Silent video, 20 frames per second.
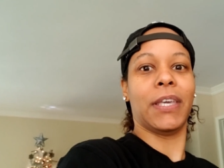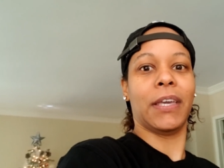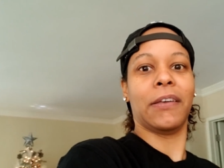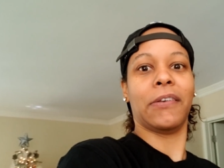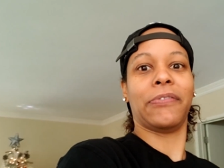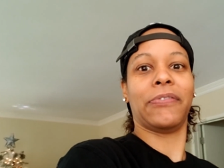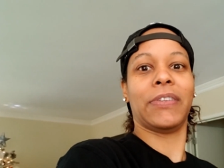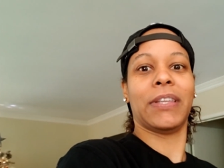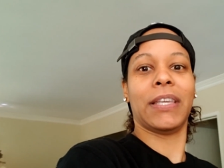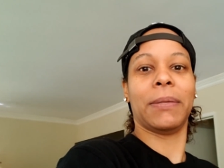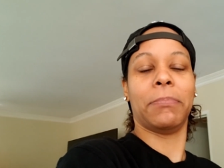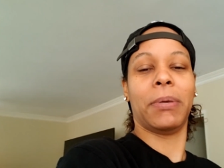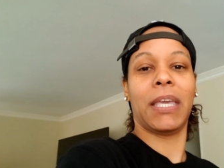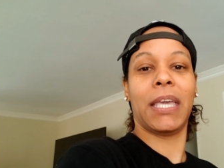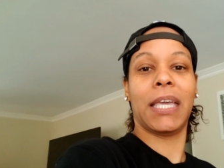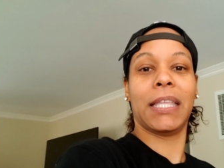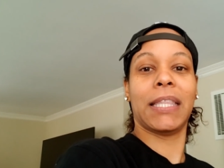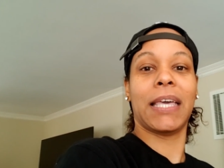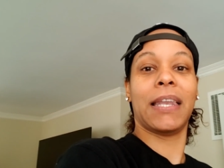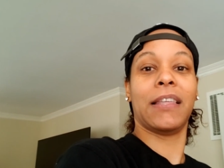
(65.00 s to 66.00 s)
gift.
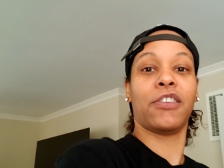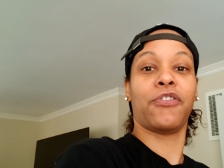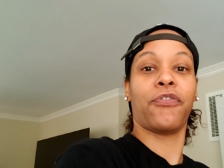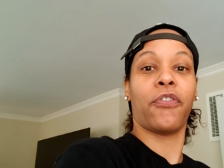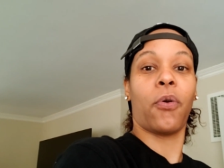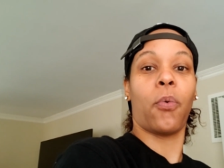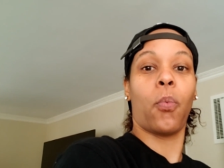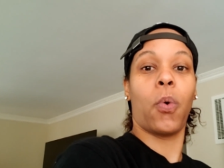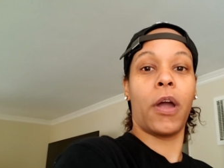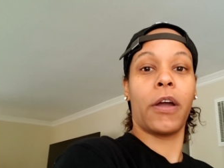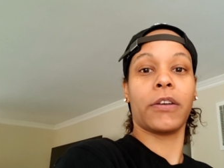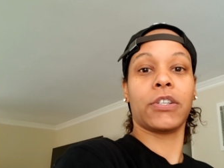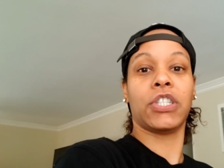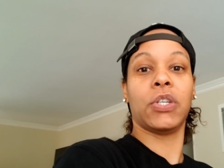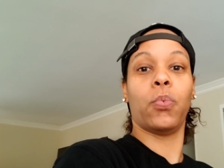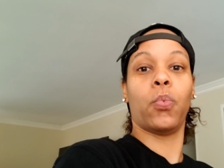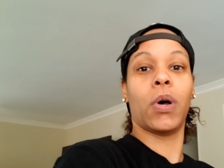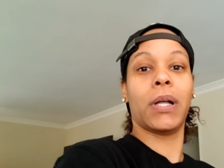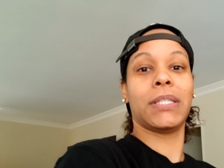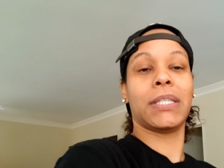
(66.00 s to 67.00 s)
Being that it's for work,
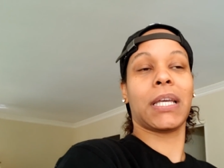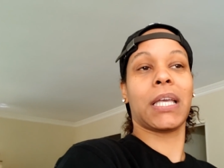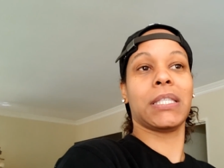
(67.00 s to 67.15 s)
she wants it